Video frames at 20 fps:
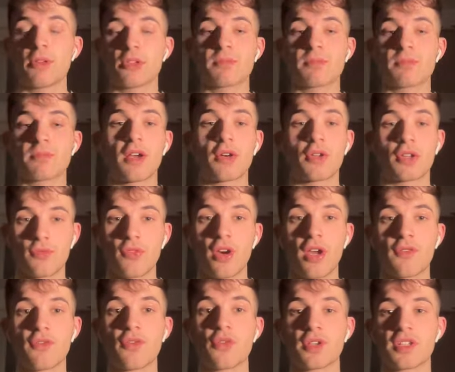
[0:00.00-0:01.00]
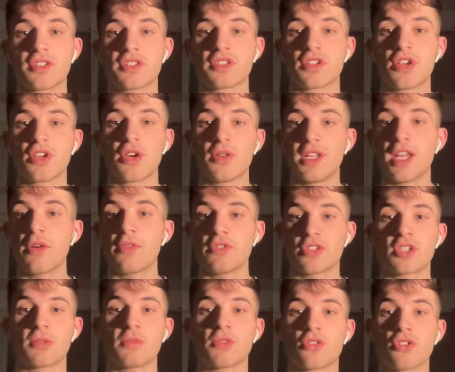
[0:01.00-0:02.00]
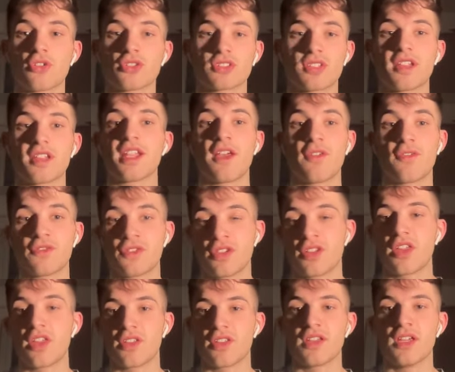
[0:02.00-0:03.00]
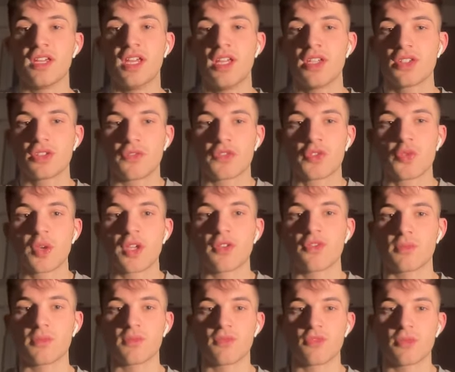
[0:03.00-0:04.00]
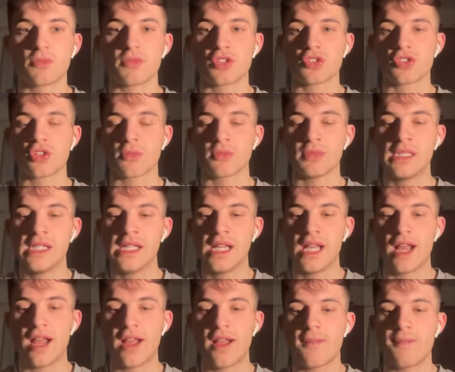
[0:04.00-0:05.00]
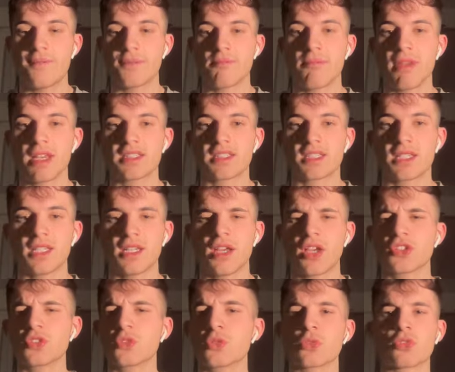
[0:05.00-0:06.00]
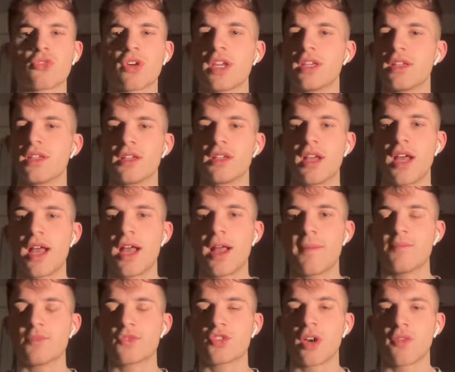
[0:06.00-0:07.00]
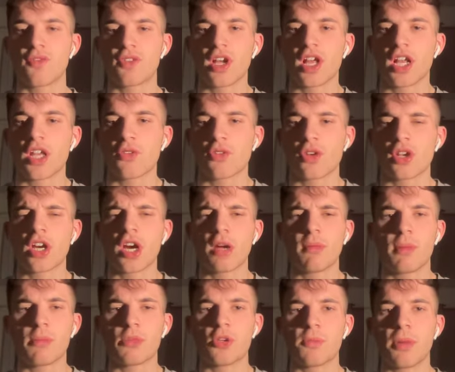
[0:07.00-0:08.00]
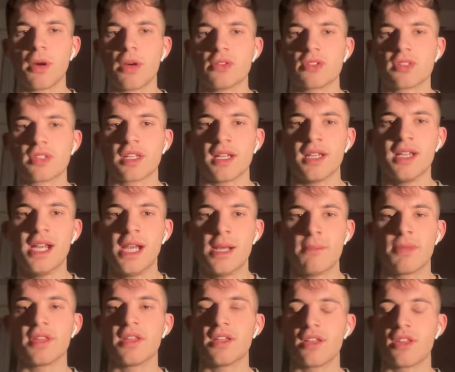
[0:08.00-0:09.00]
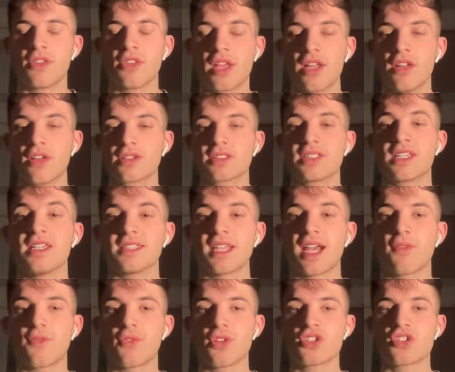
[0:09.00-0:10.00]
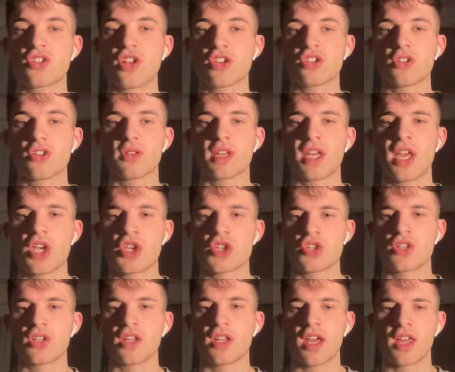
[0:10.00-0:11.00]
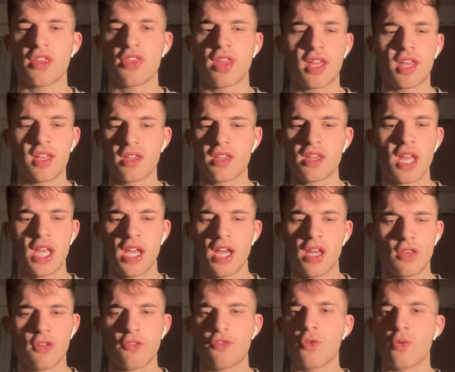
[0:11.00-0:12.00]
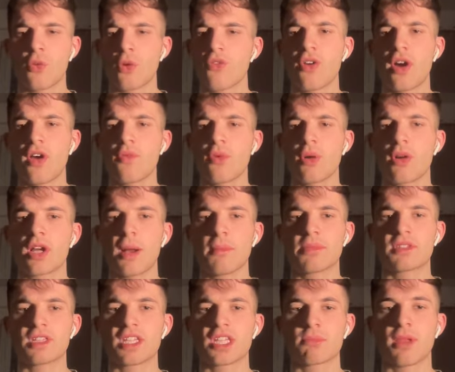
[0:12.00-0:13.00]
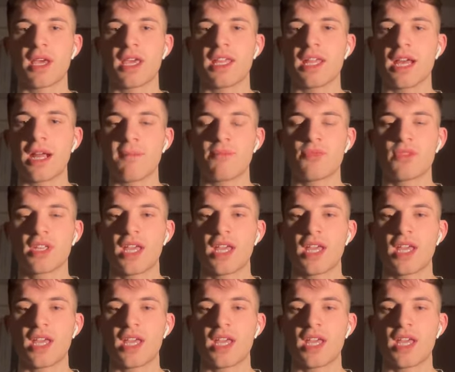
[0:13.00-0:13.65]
was playing on the right 4 years ago. Now he's come across to the left. Another sort of tweak from Deschamps. Messi, I saw a great graphic earlier on. I can't remember who posted it, but they looked at his average touch location, and I think the 4 or 5 World Cups that he's played at,